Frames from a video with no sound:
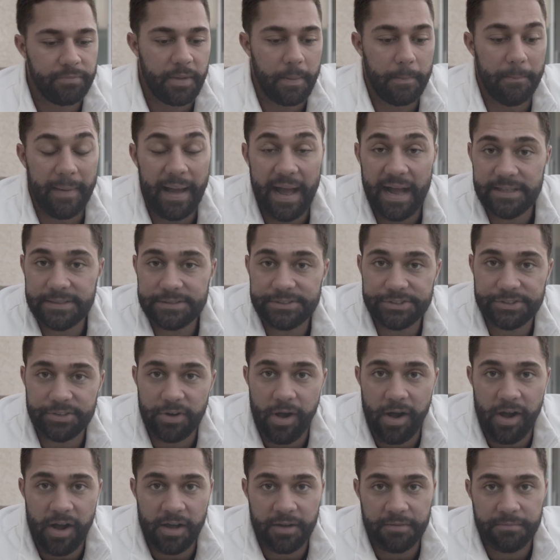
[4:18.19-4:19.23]

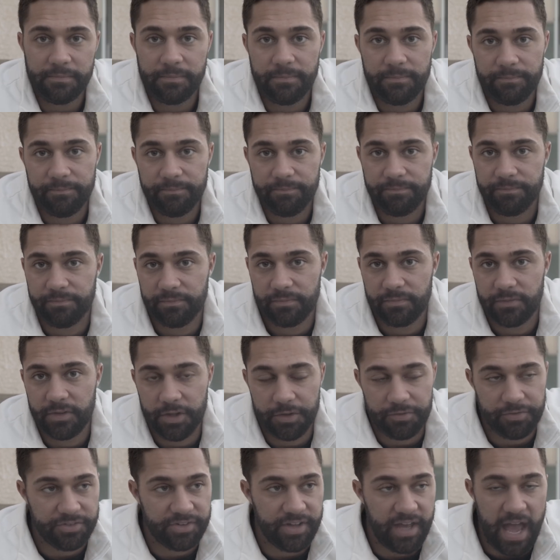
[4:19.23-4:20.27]
Mastron,
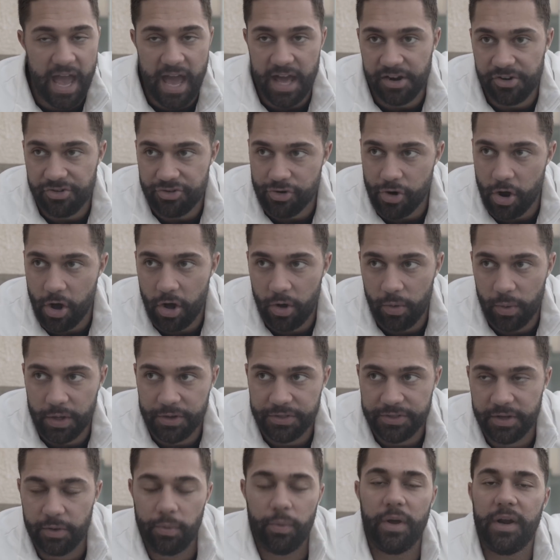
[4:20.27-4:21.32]
if it's Anadrol
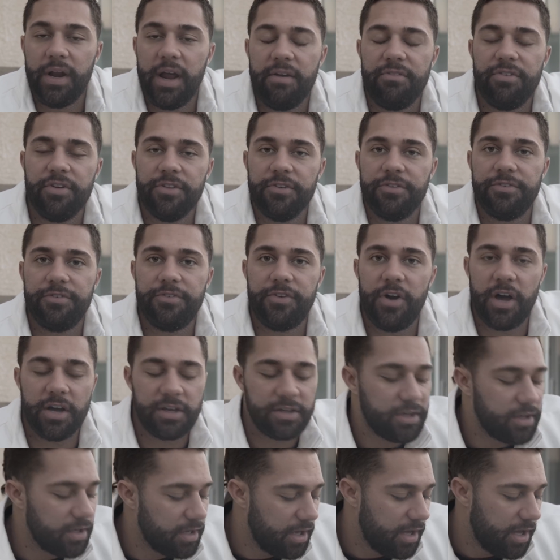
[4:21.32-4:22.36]
with it, whatever the
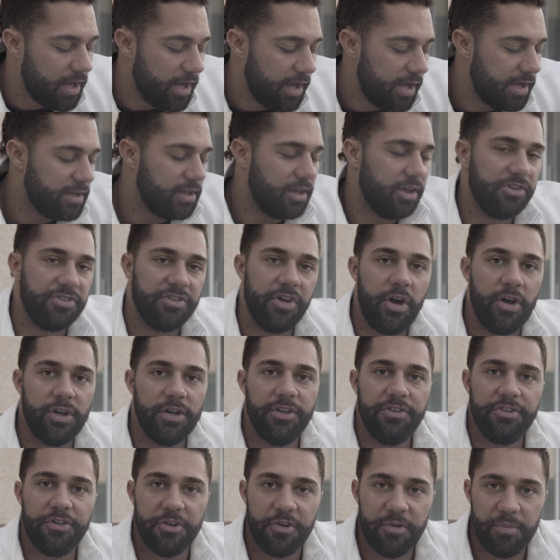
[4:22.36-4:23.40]
fuck. As long
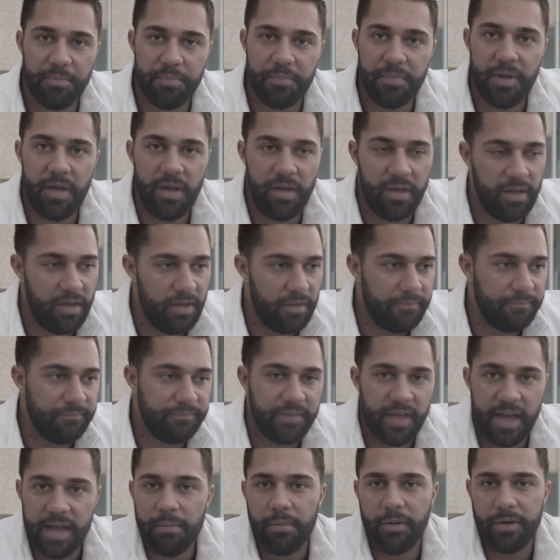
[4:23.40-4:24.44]
as you're
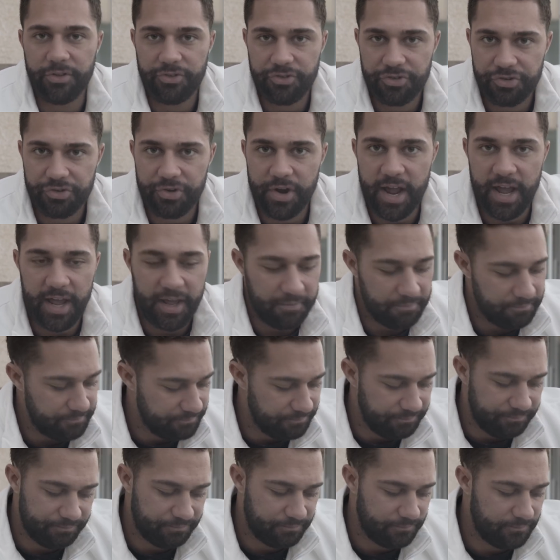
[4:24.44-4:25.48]
able to train,
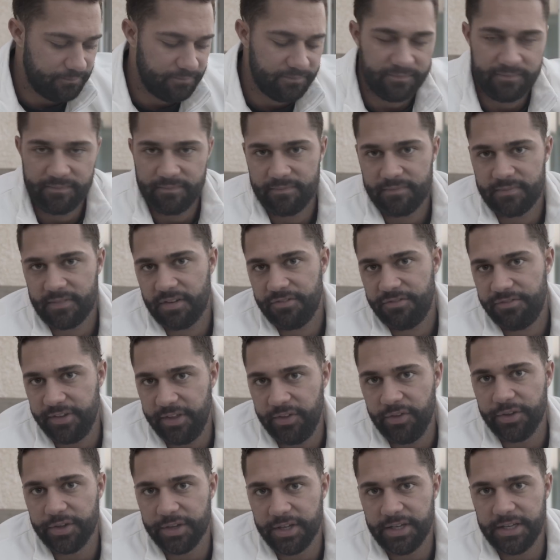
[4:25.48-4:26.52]

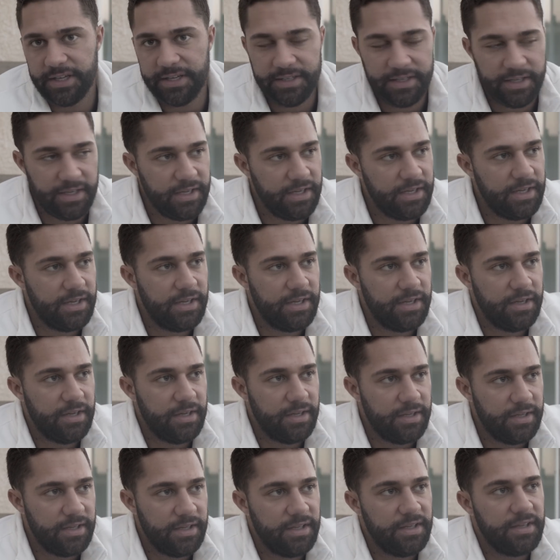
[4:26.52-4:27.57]
feel good,
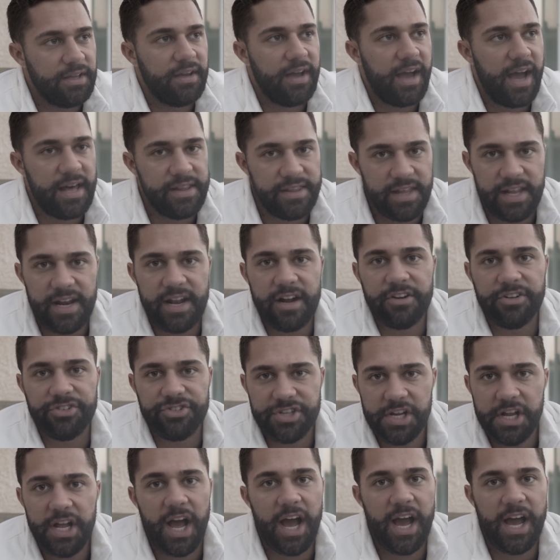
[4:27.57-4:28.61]
have that
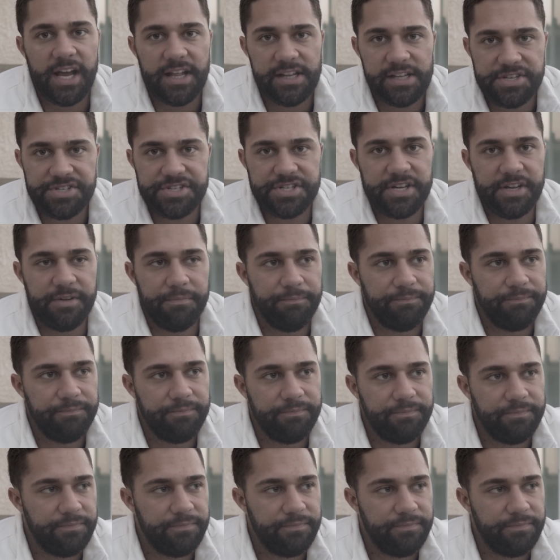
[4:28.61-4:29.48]
energy high in the gym,